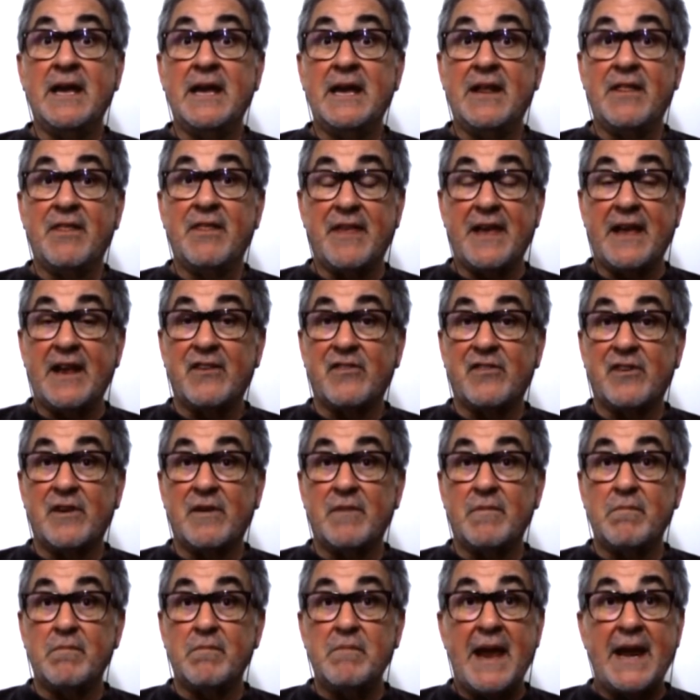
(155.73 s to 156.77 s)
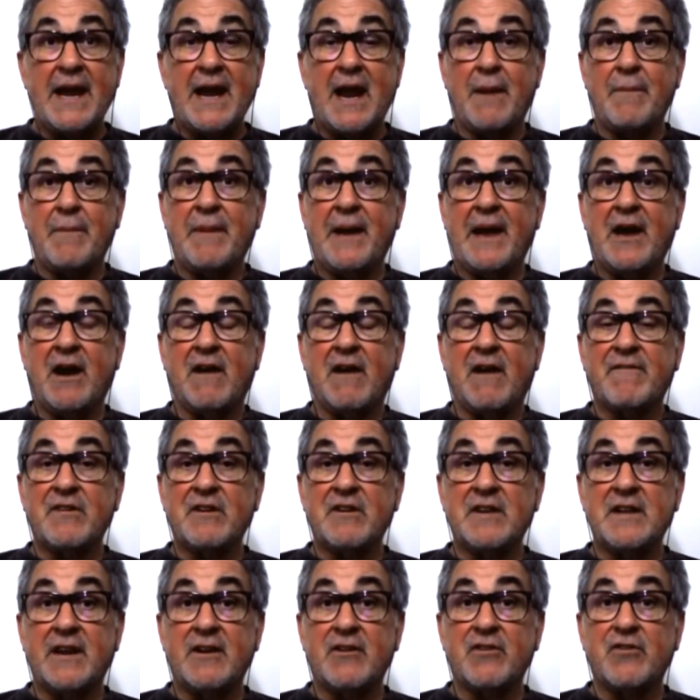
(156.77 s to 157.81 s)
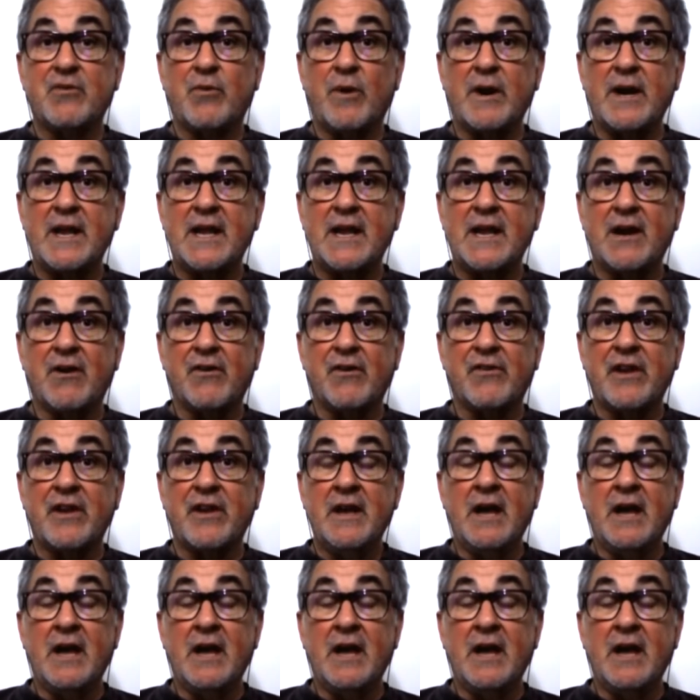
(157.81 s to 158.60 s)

in things that may not pay off for 10 or 20 years.